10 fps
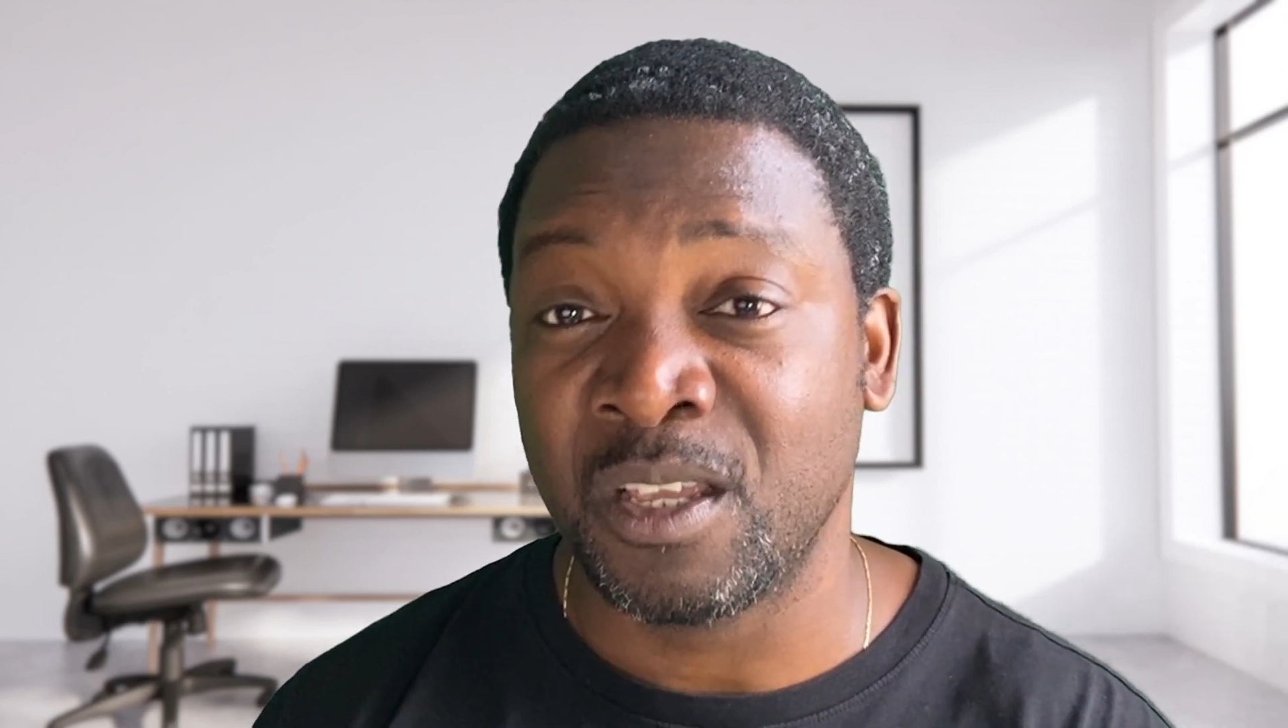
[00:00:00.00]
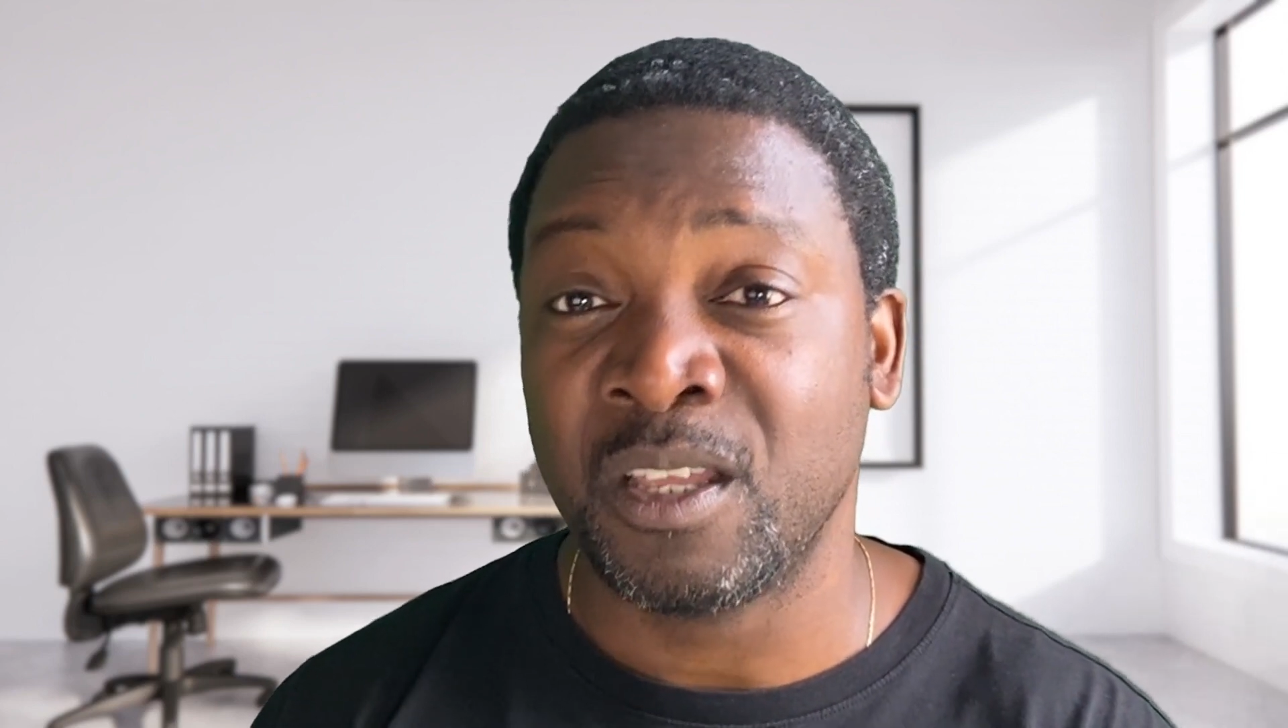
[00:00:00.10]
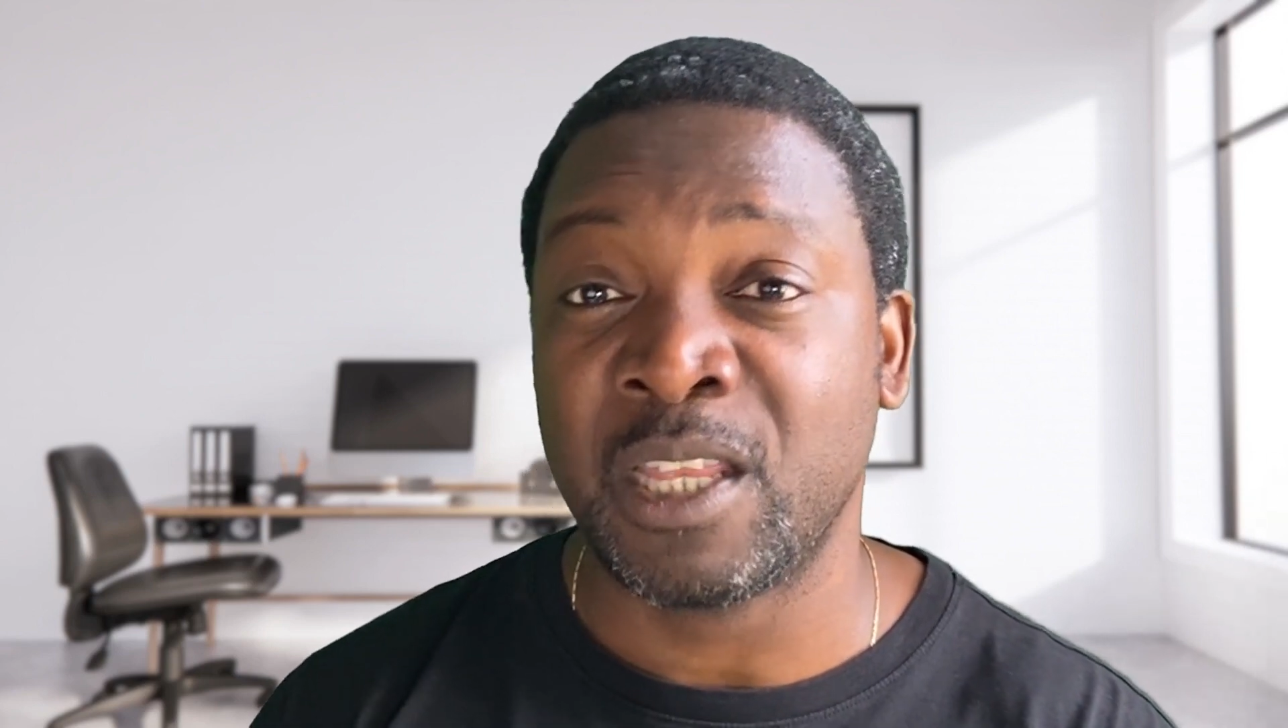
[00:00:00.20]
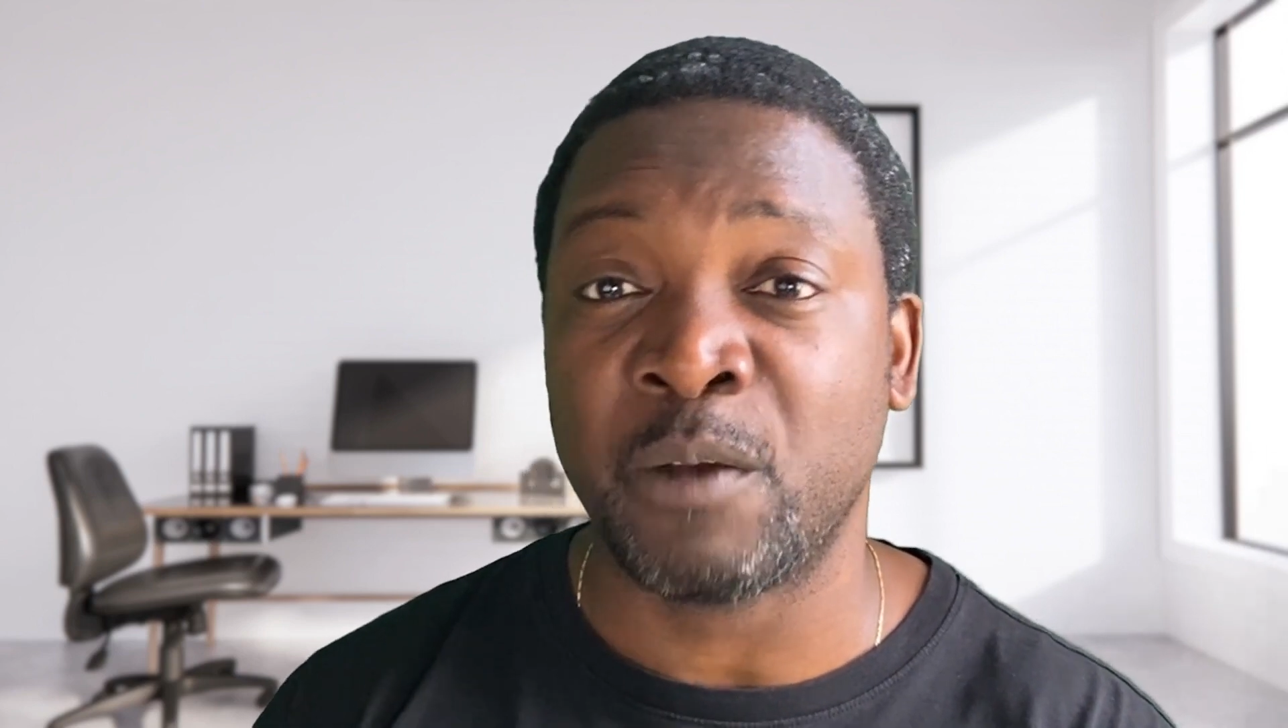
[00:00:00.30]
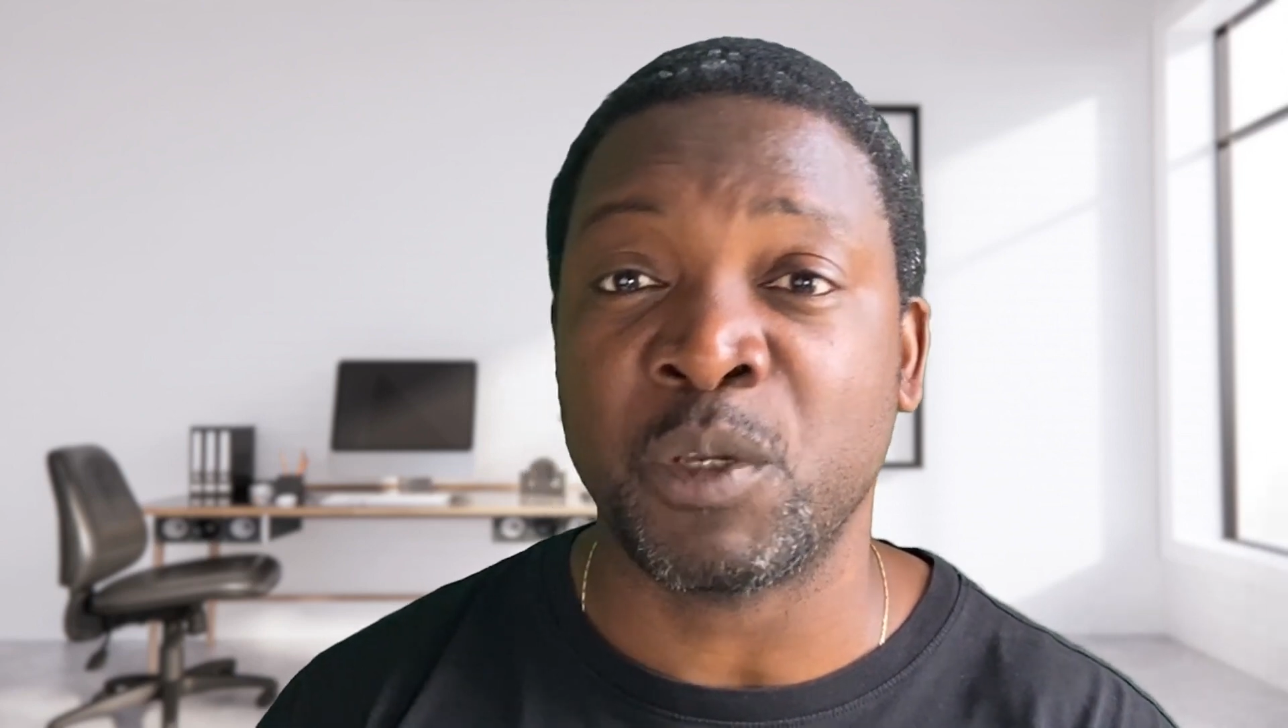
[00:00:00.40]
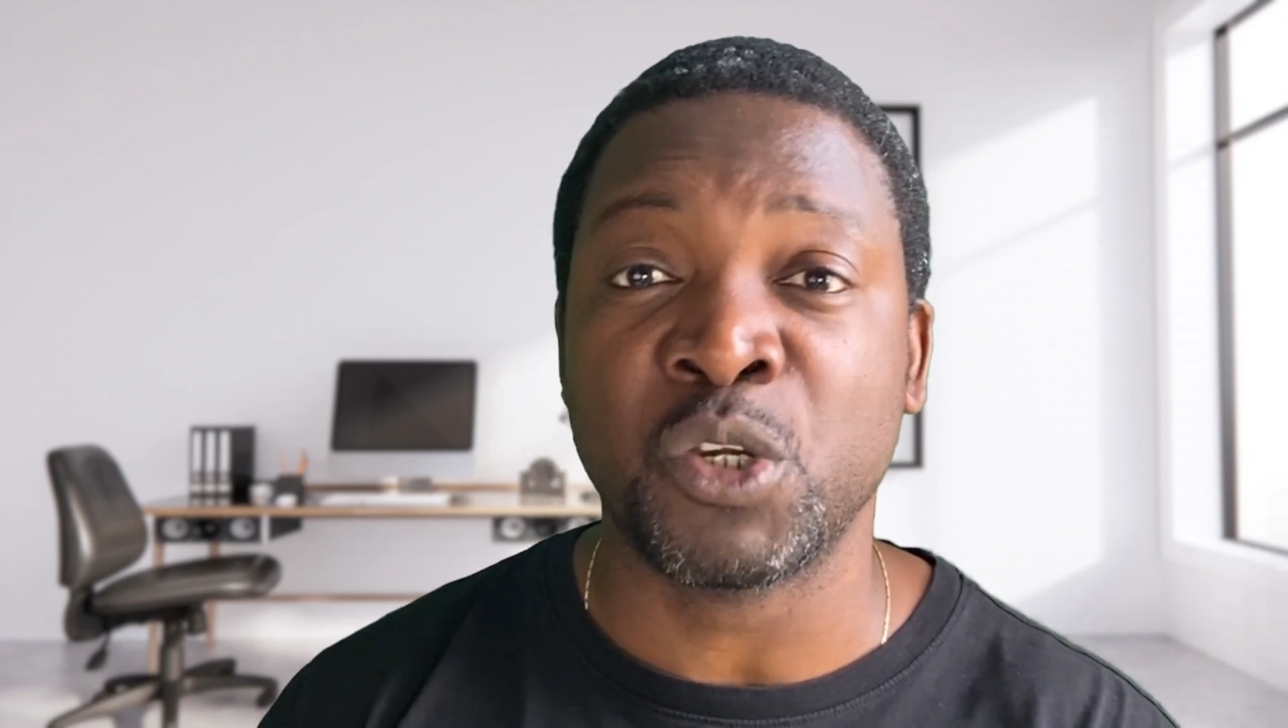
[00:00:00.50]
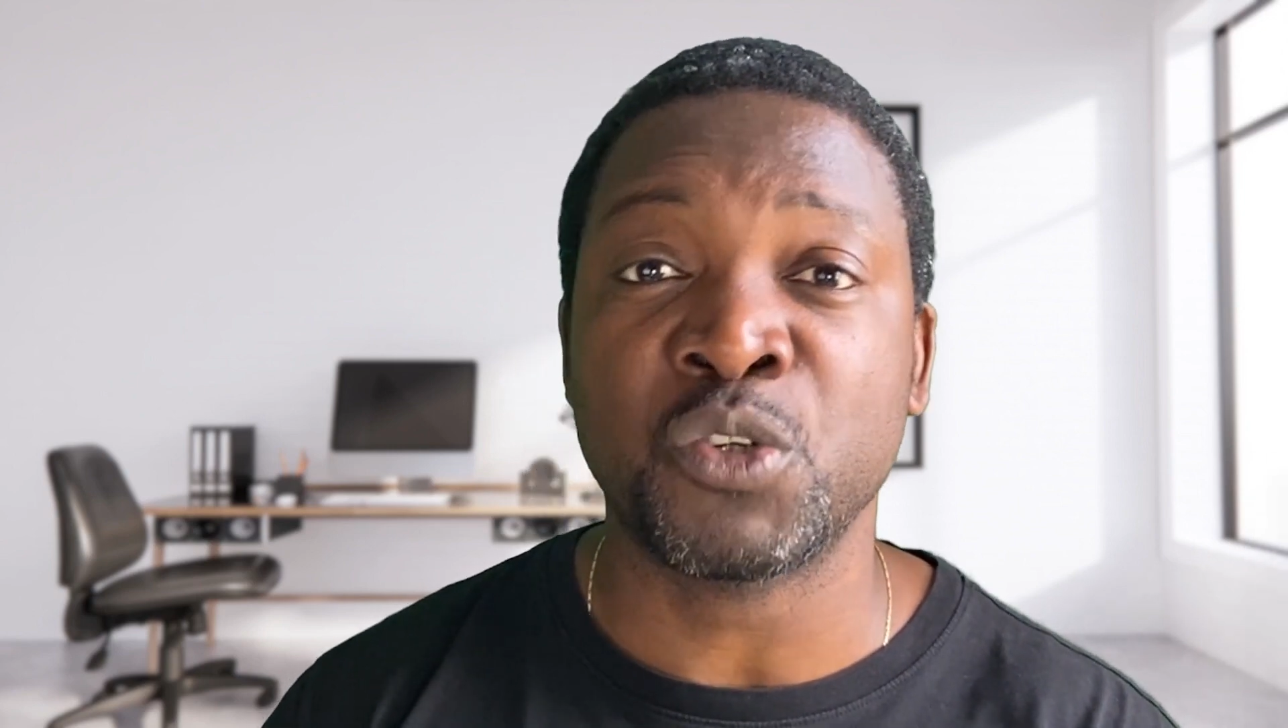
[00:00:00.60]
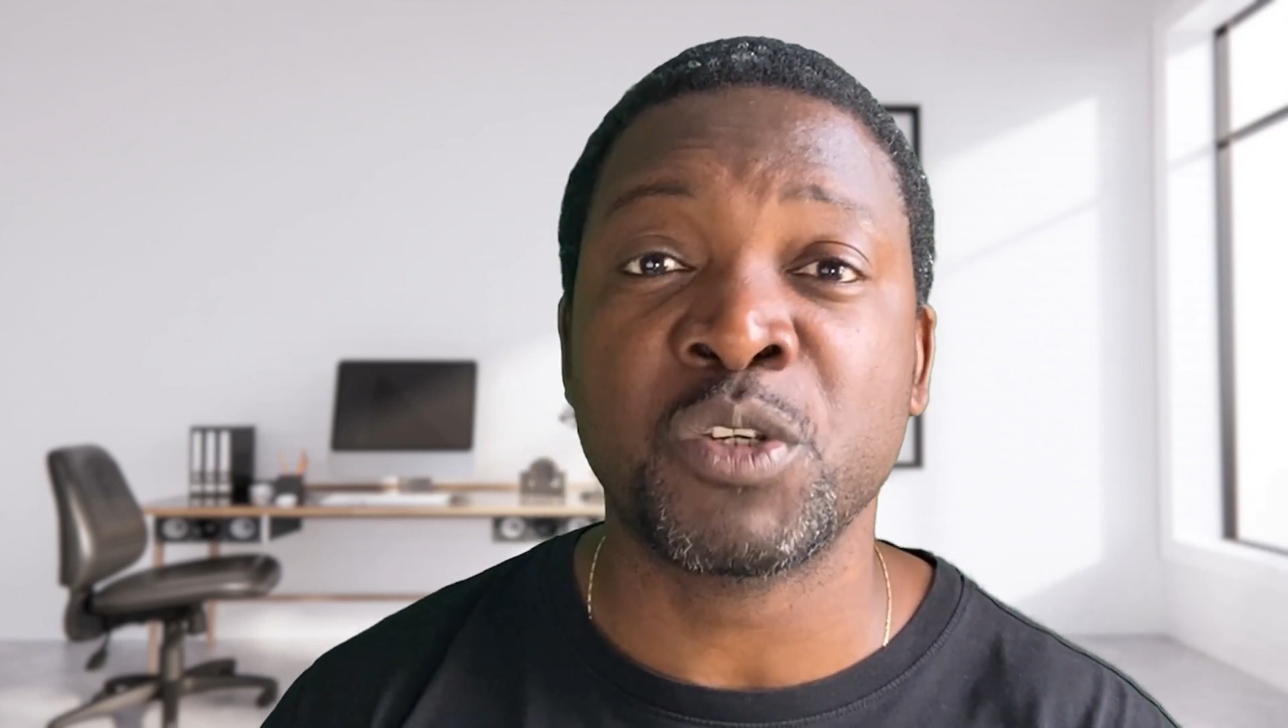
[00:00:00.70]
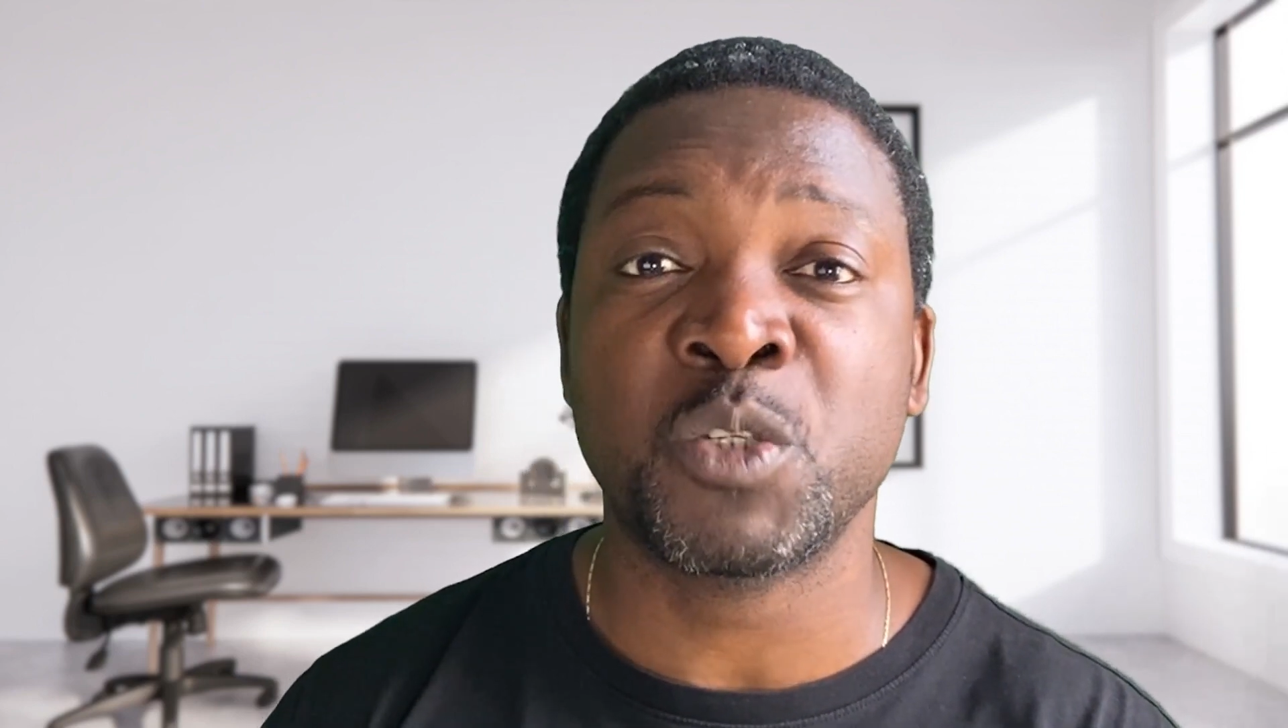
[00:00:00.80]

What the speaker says: Now, in countries